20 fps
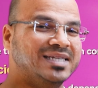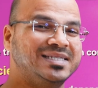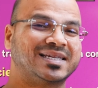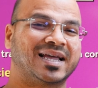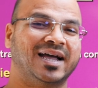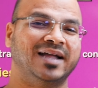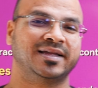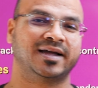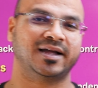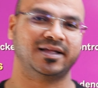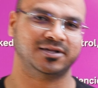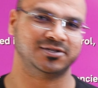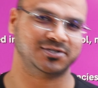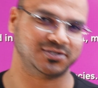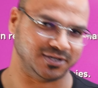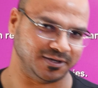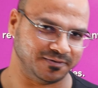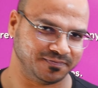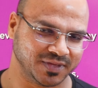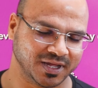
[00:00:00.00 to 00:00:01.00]
is
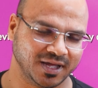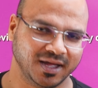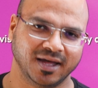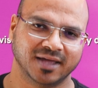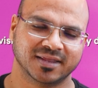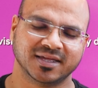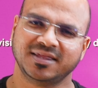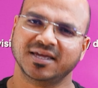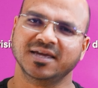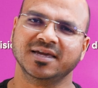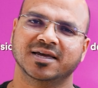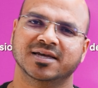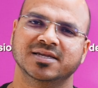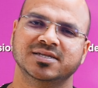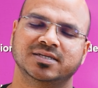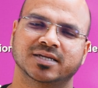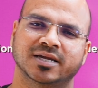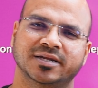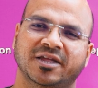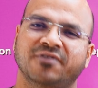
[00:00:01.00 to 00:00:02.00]
concurrency. The thing
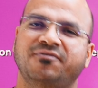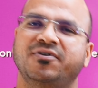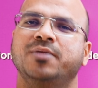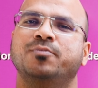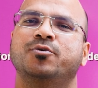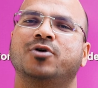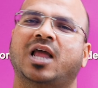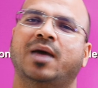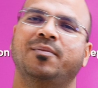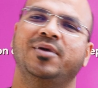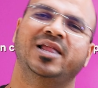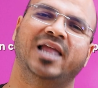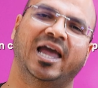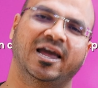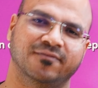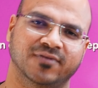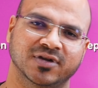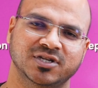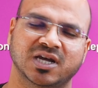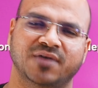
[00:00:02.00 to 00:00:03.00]
is, different programming
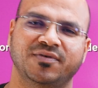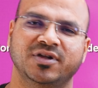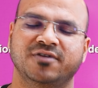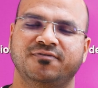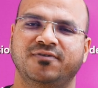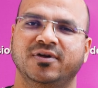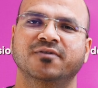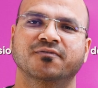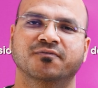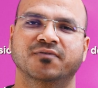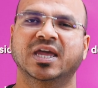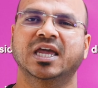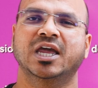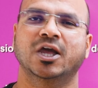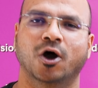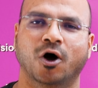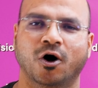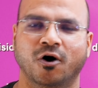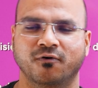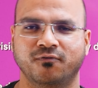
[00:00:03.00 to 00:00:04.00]
language have a different
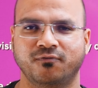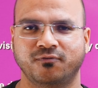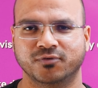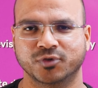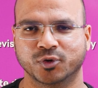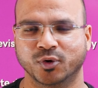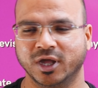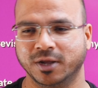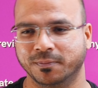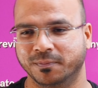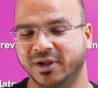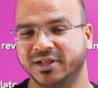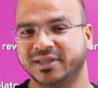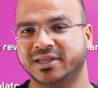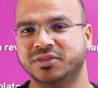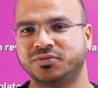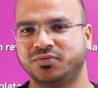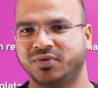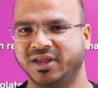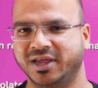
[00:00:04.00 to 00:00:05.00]
way of doing
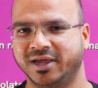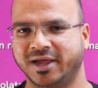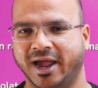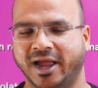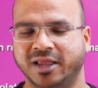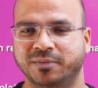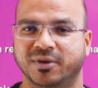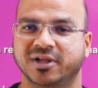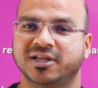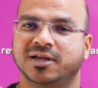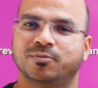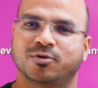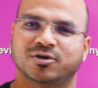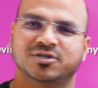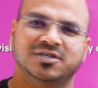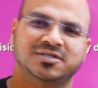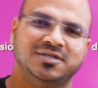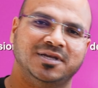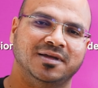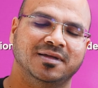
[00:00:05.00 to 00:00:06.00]
multi-threading and
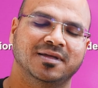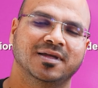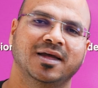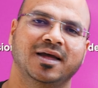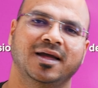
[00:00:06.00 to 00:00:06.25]
multi-processing.